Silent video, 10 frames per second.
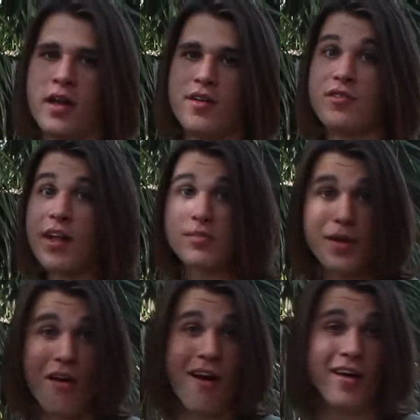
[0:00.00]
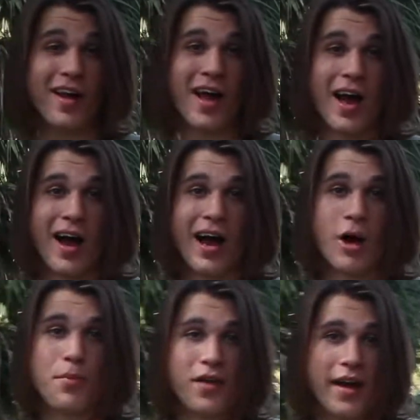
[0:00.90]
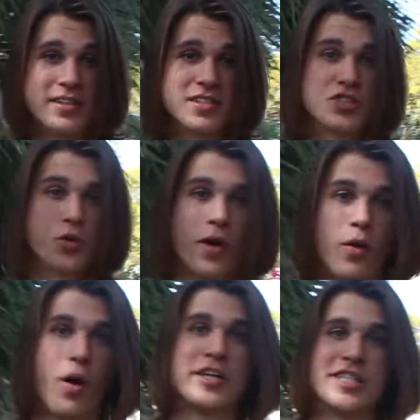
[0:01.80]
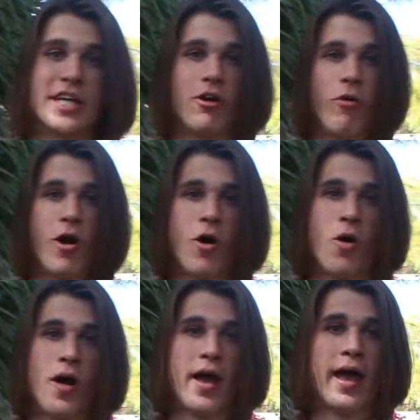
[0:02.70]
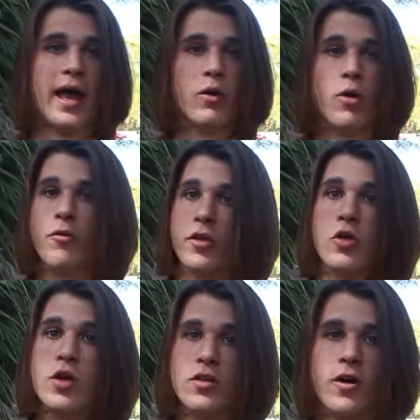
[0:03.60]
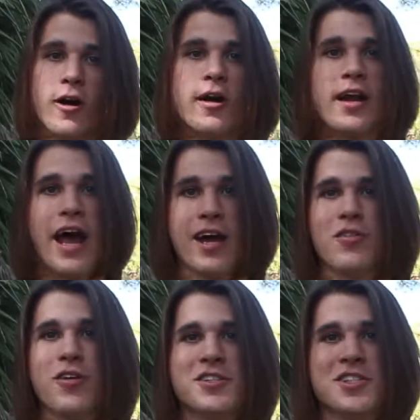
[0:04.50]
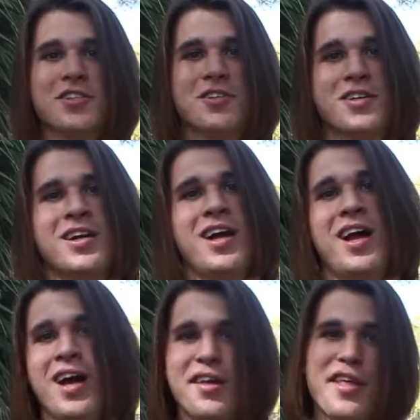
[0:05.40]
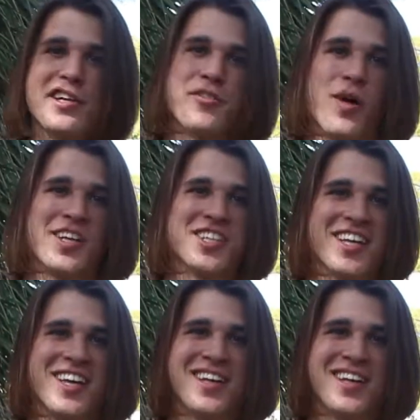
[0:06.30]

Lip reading: So that's my yard. I hope you guys enjoy watching it grow, and hopefully you can learn and I can learn too. Thanks for watching.